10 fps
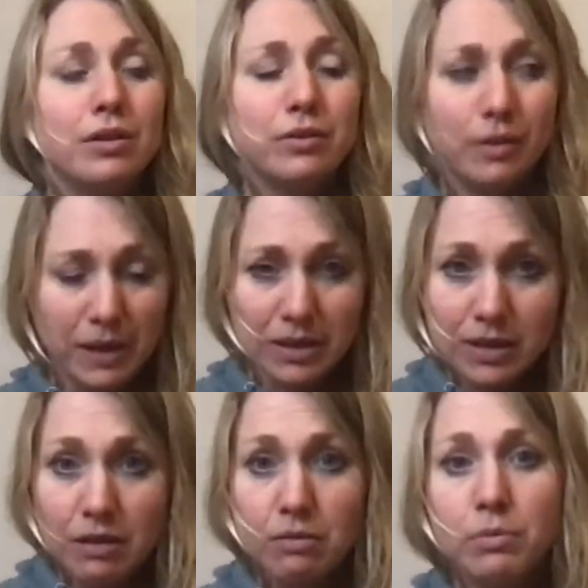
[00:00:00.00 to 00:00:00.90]
whether
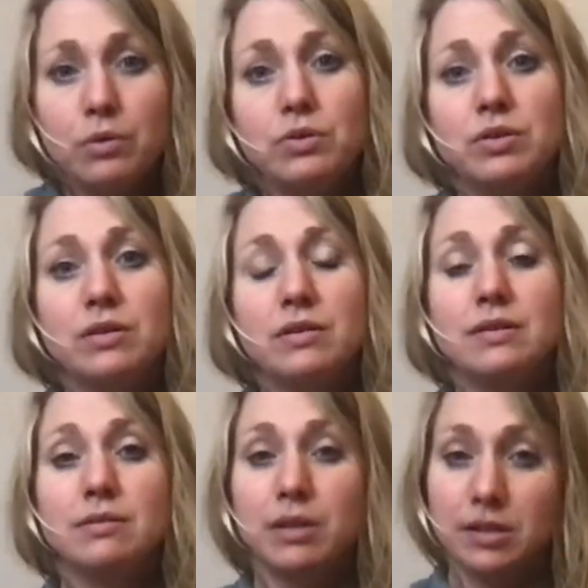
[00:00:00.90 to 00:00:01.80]
they're
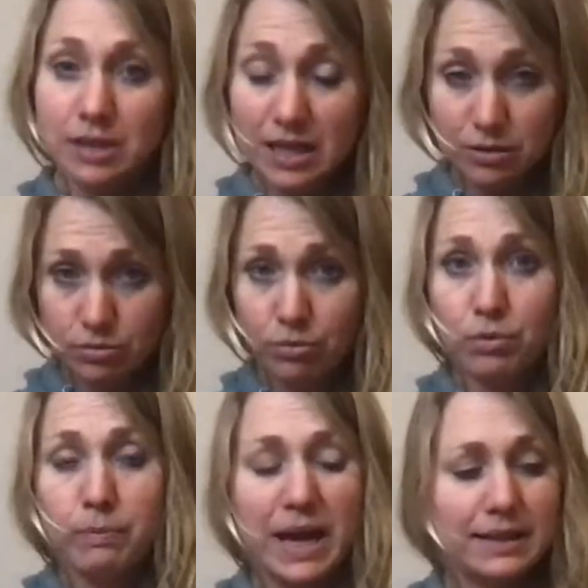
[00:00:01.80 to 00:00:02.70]
emotions, whether they're
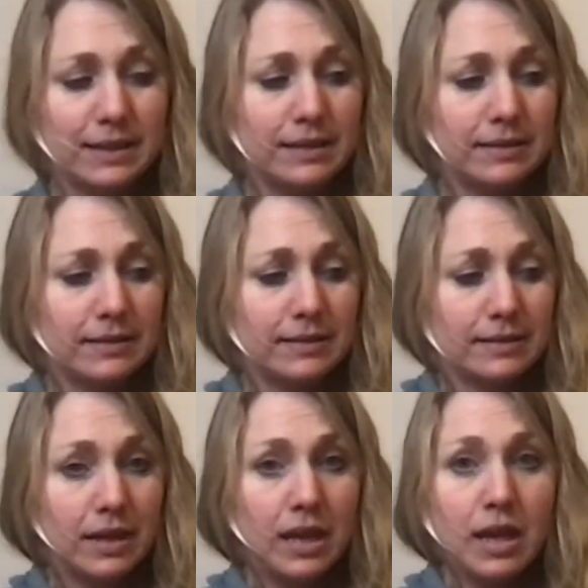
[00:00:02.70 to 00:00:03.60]
thought patterns,
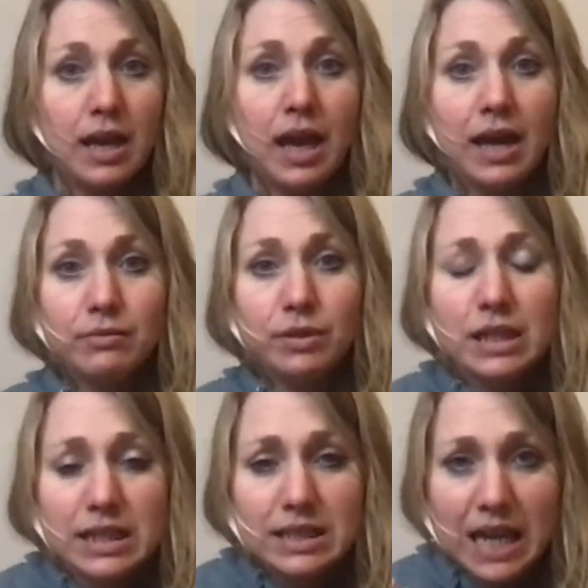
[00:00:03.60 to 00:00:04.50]
and
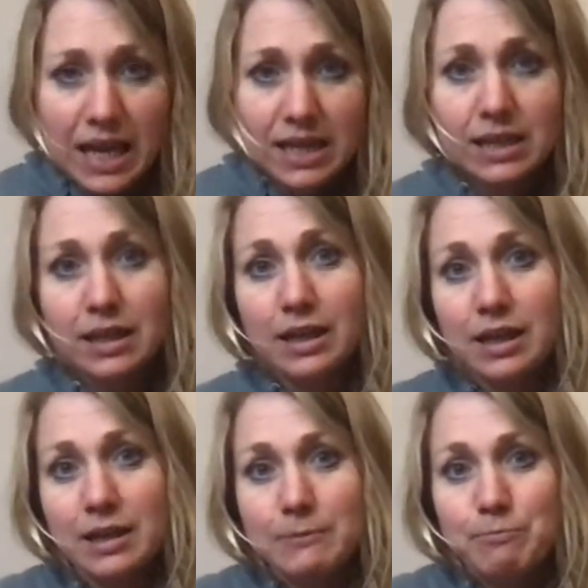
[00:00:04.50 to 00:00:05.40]
really take
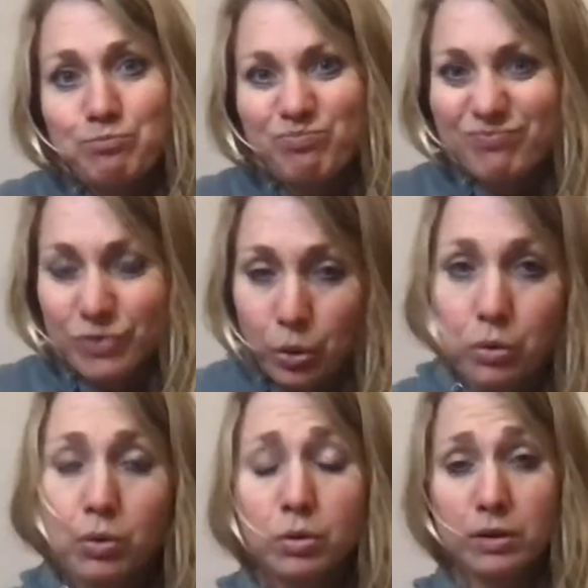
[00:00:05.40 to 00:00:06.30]

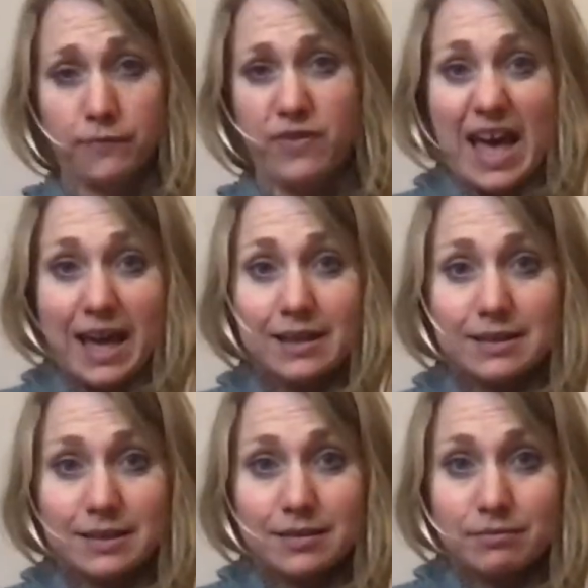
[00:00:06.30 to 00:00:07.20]
all of
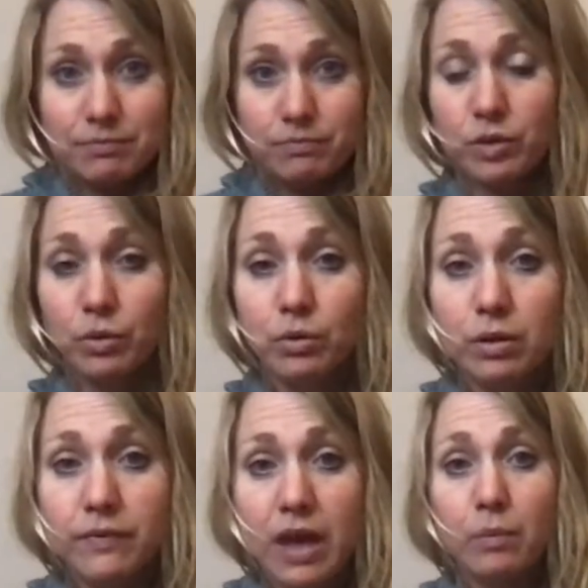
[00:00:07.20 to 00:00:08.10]

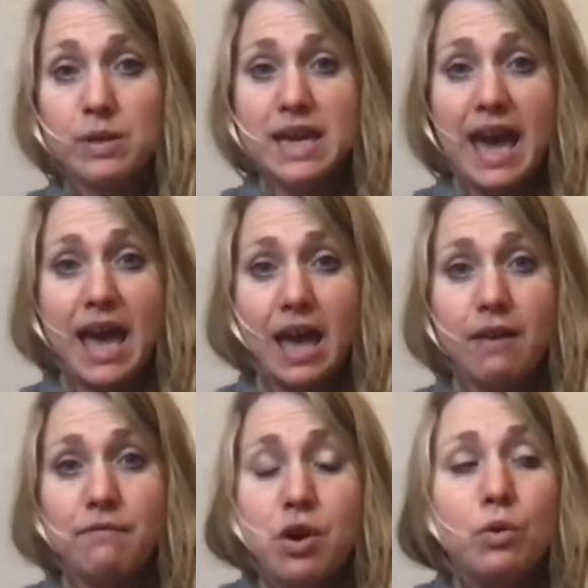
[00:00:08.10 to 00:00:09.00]
that we
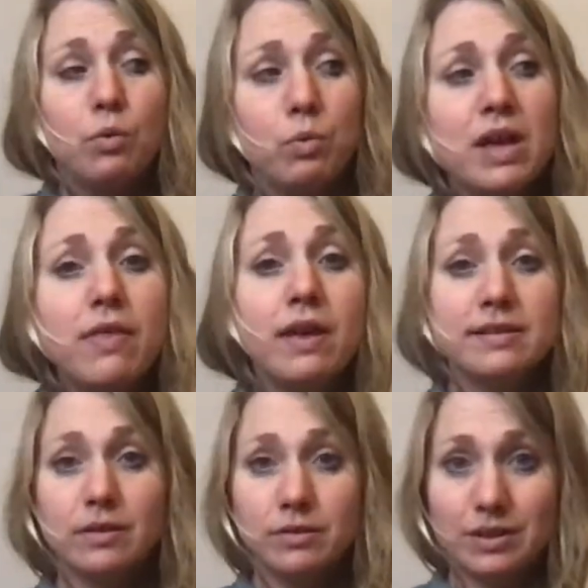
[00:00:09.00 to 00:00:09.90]
have with us
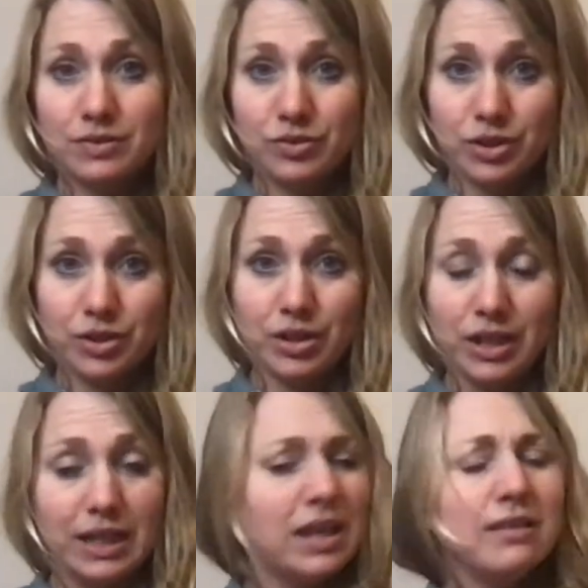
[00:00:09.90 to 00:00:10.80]
on this
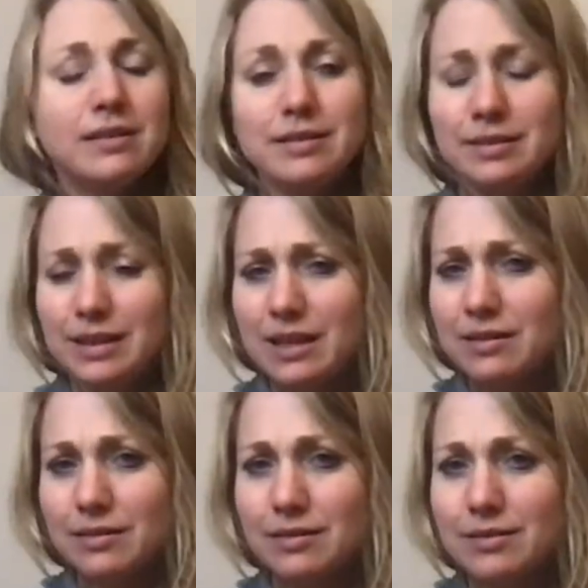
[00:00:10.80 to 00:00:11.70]
journey, the
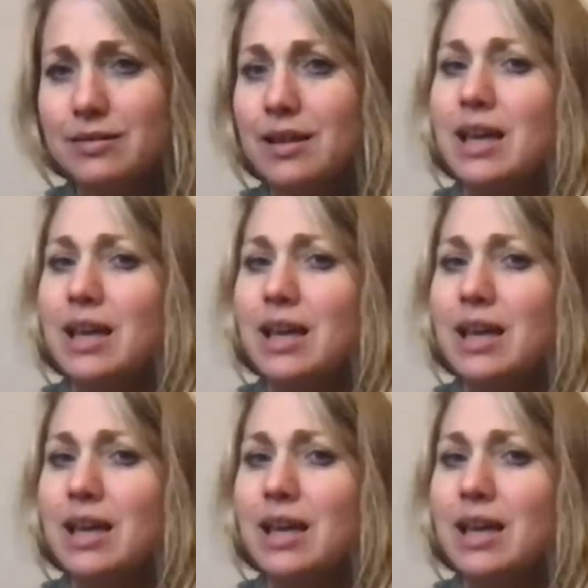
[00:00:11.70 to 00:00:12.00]
skills,